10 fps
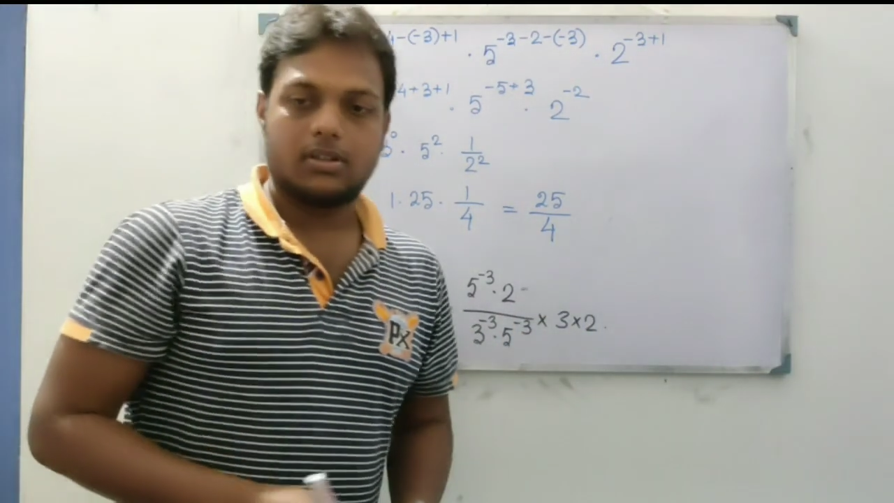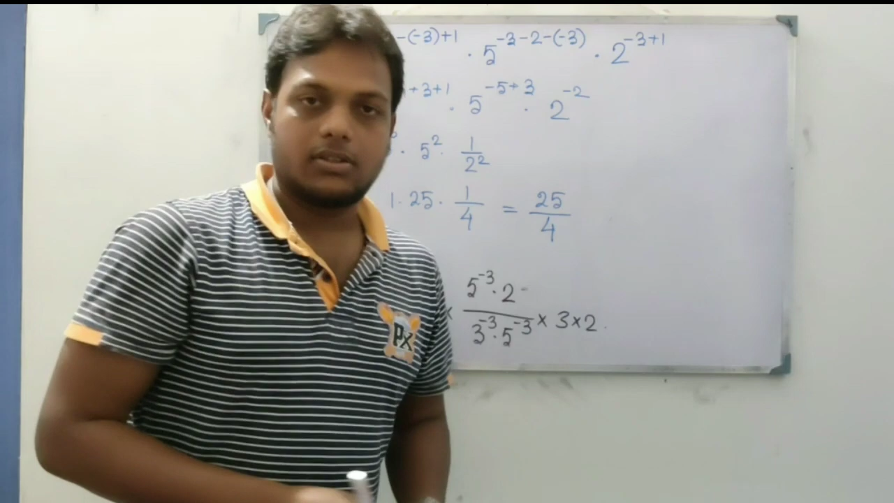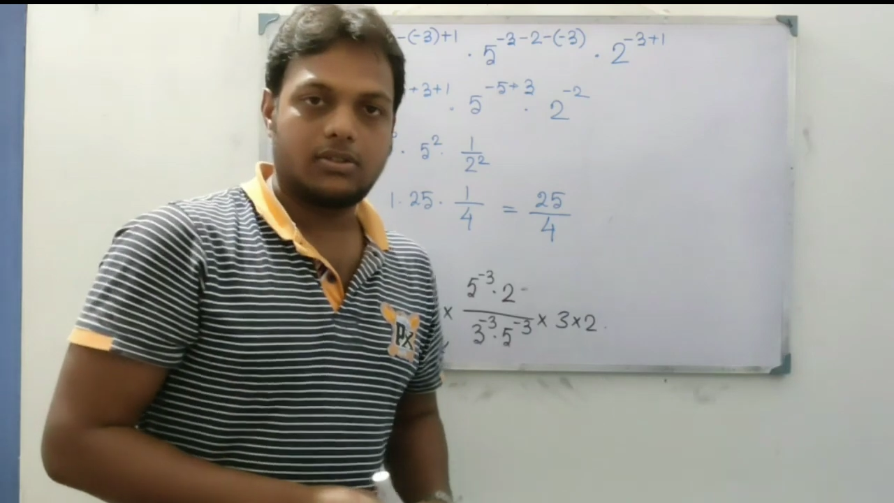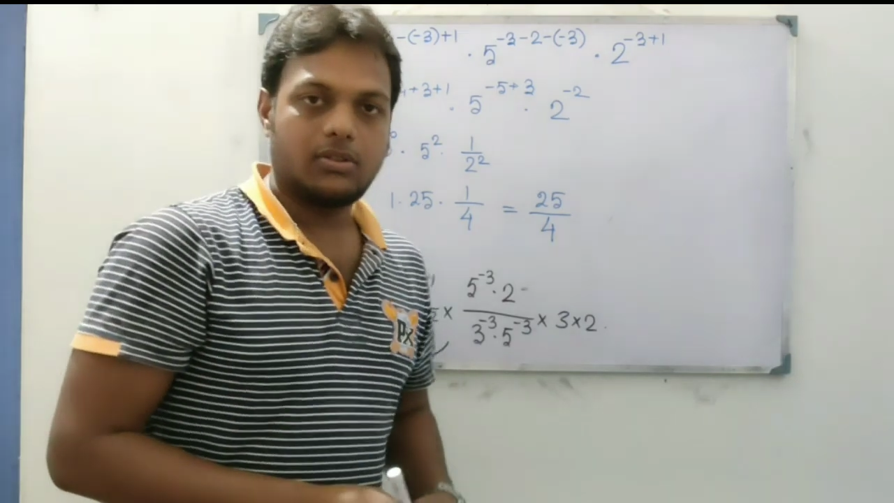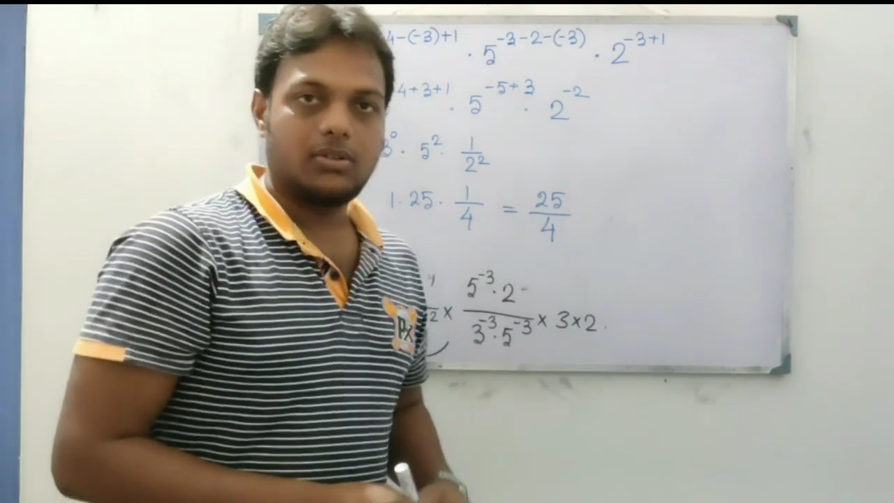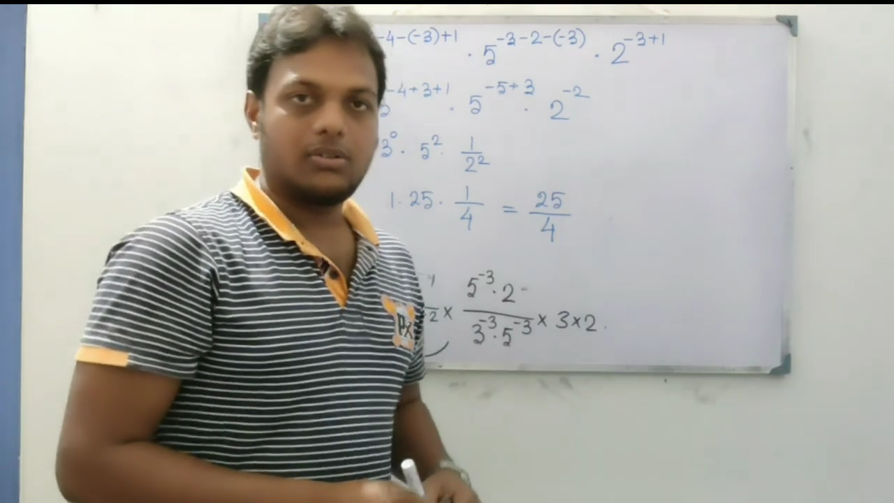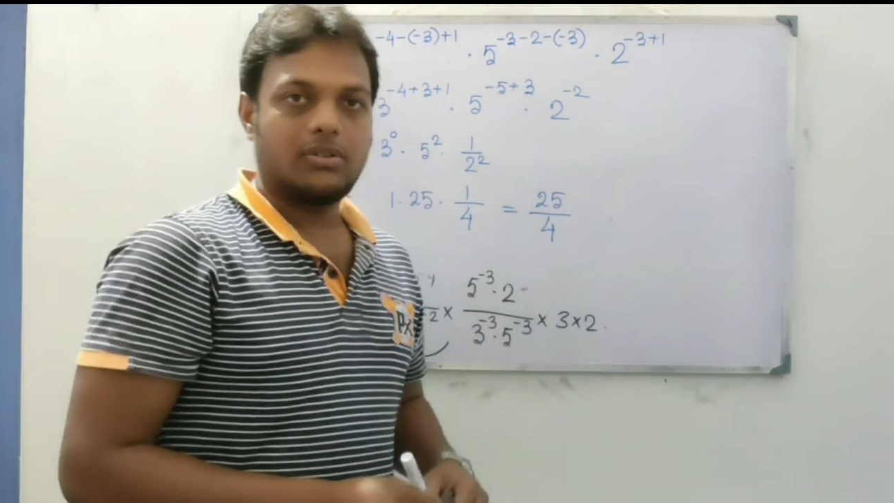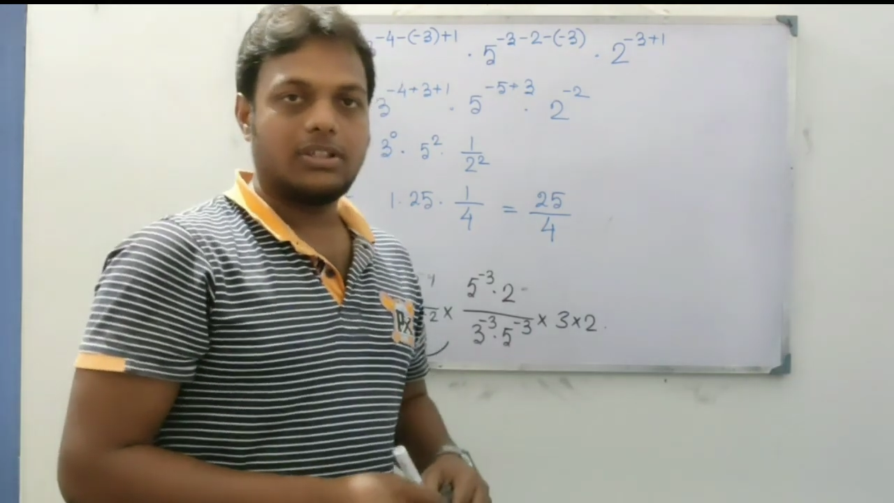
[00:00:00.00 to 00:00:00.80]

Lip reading: So